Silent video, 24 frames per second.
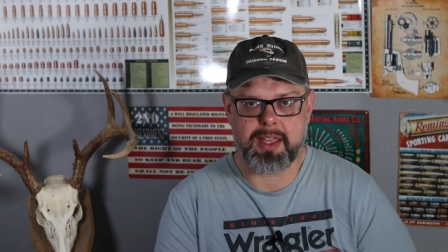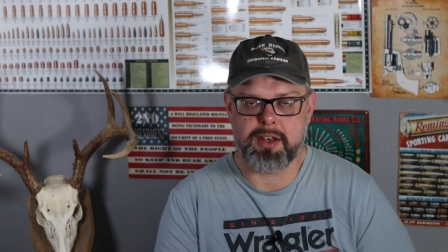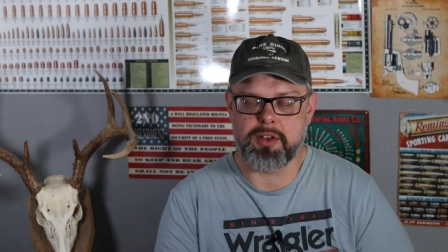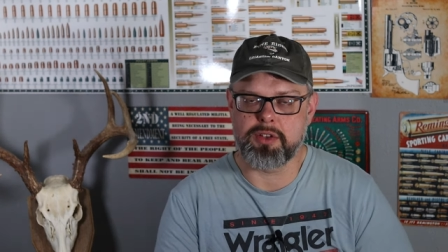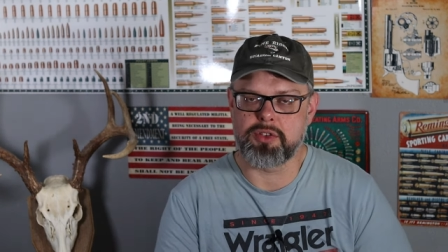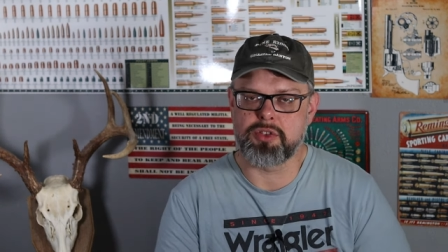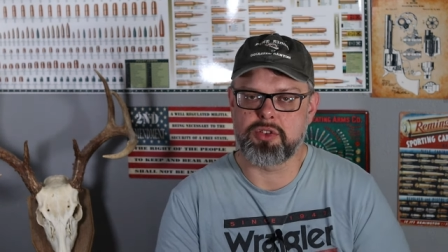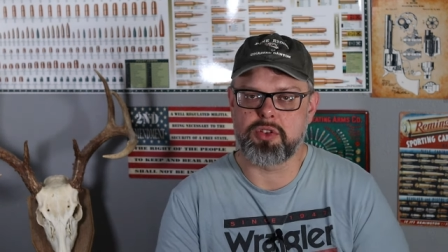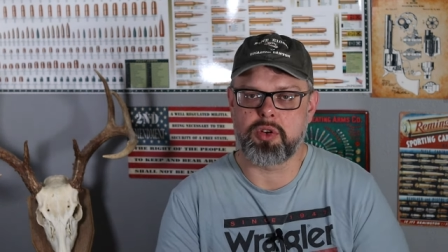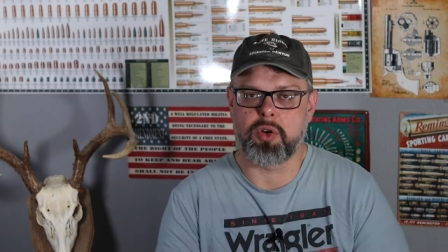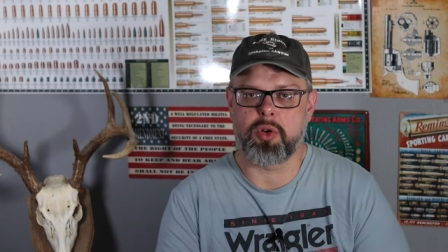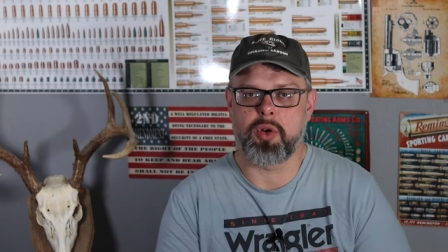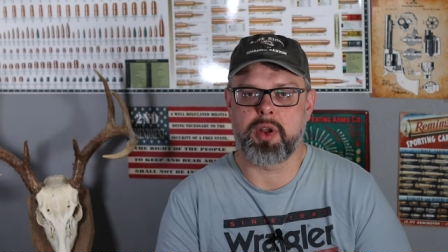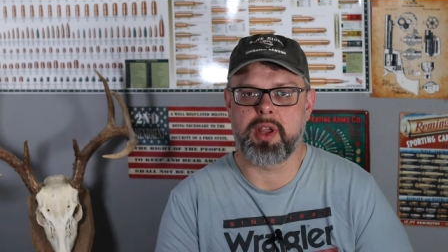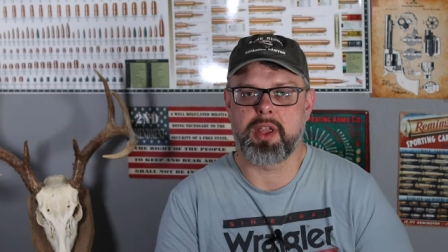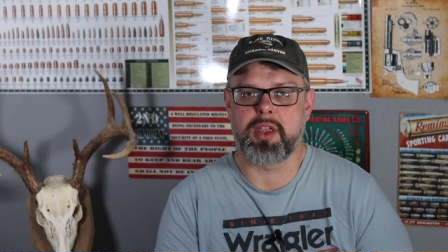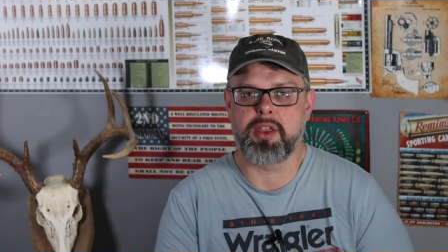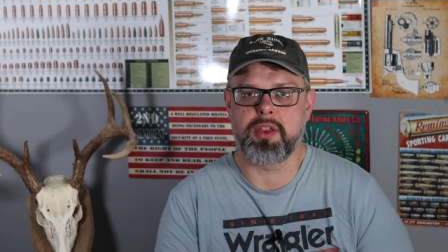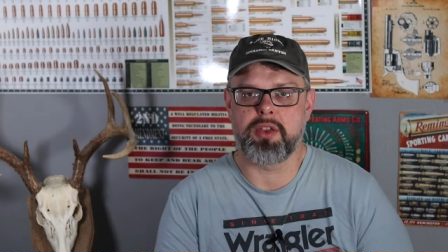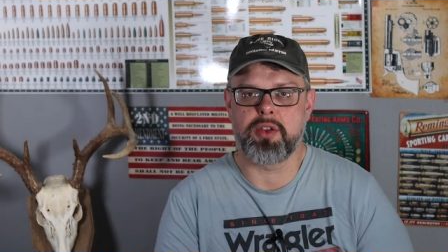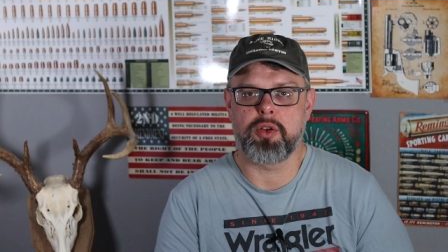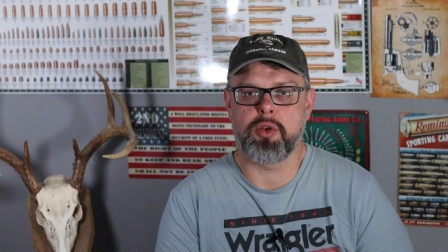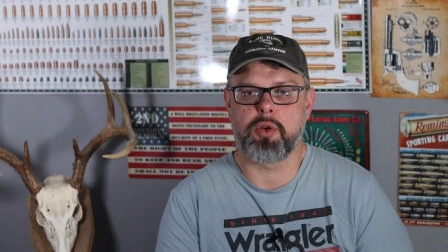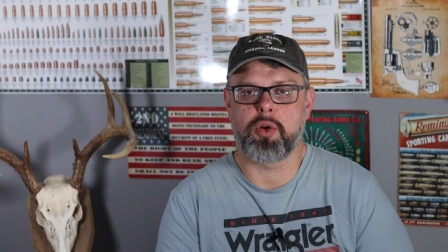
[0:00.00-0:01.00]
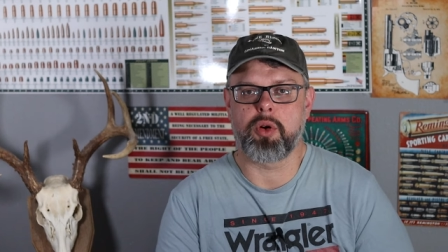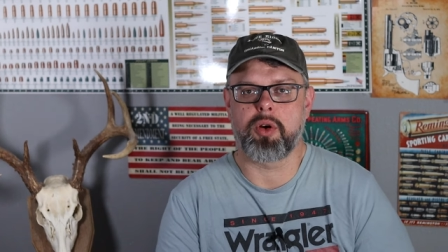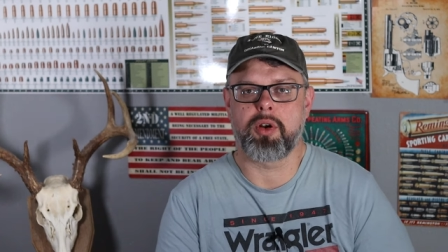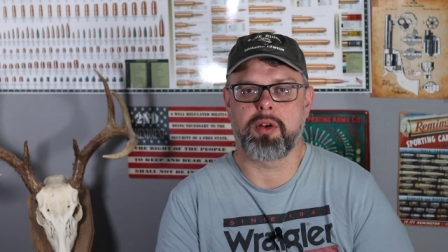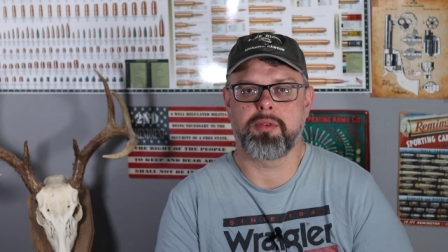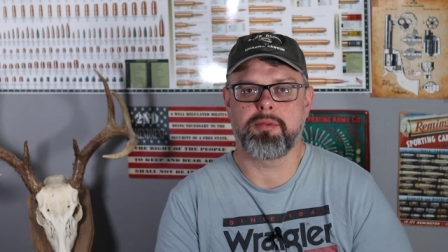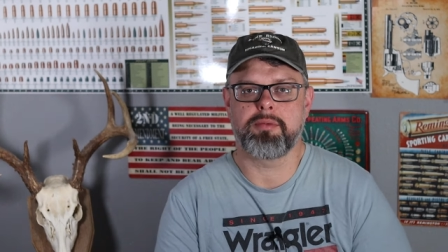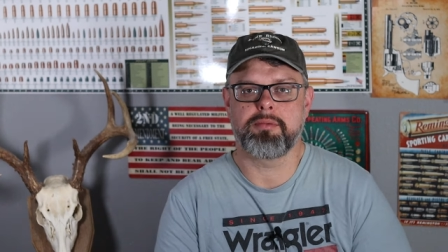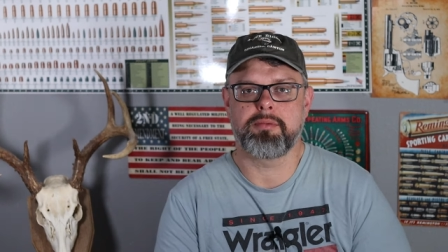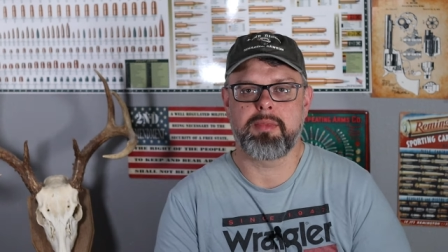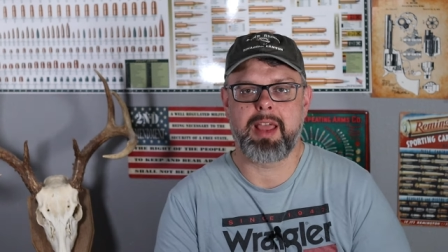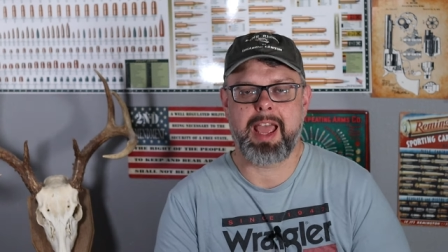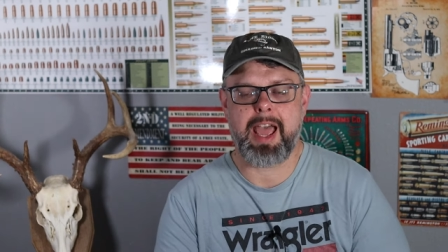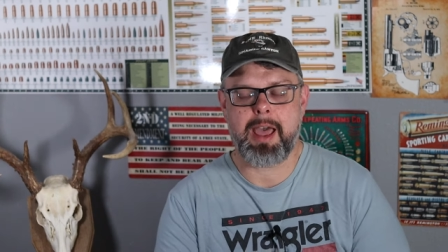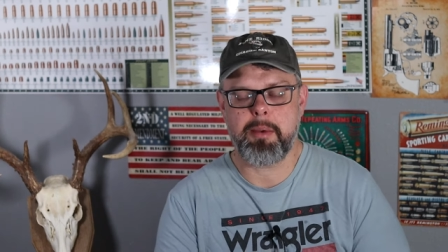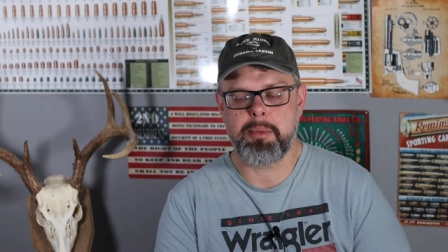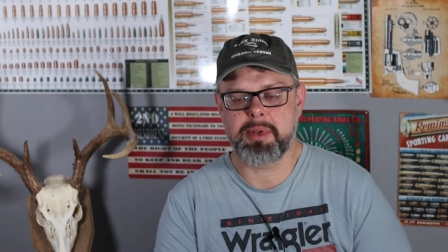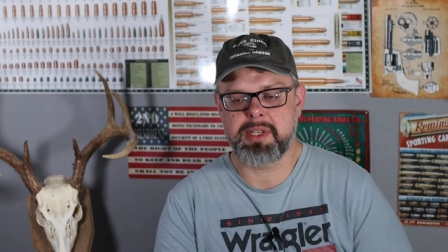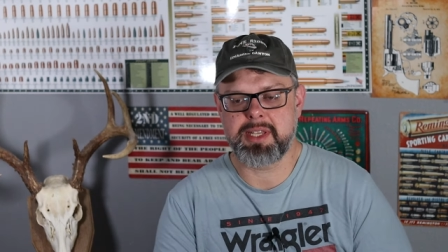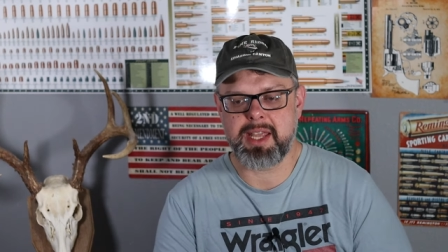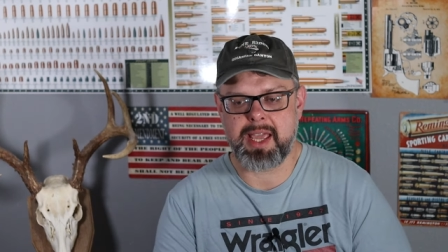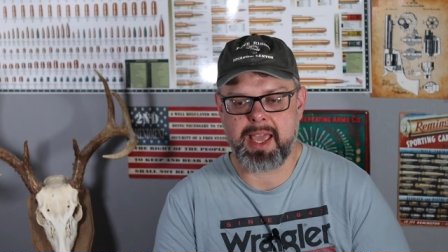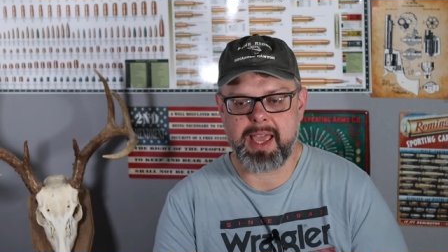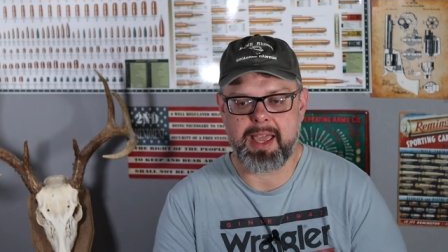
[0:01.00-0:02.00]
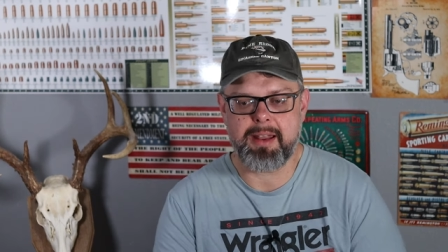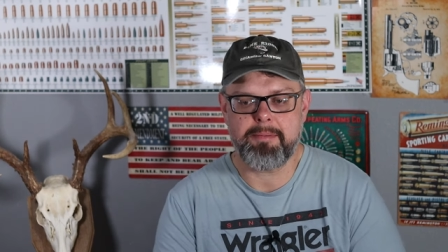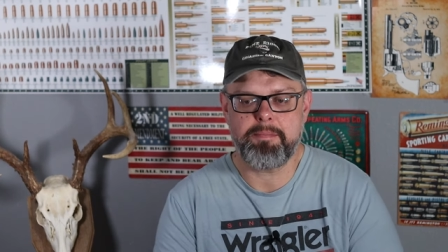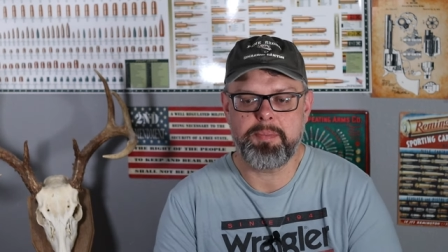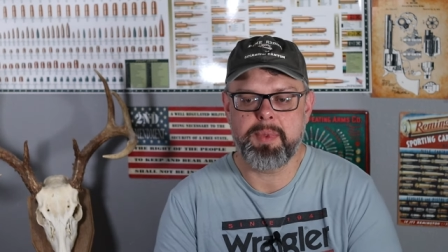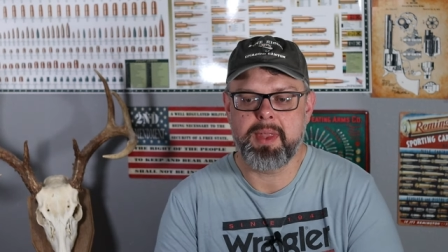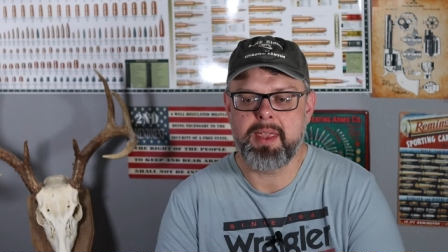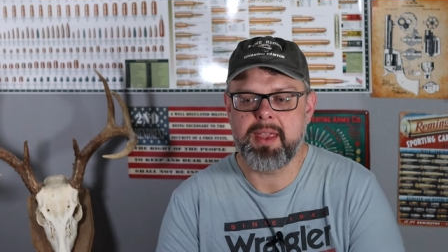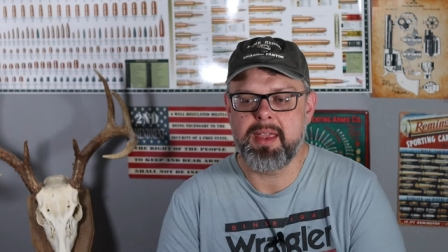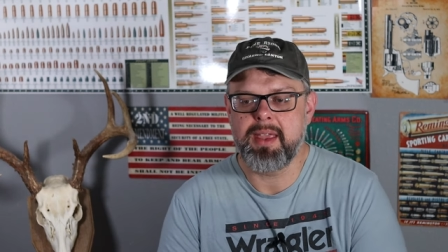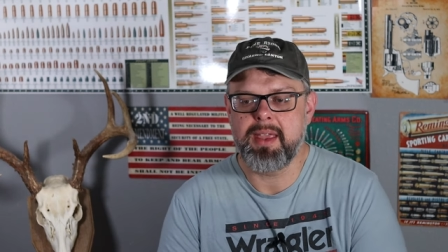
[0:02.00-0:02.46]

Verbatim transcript: and destroying your habitat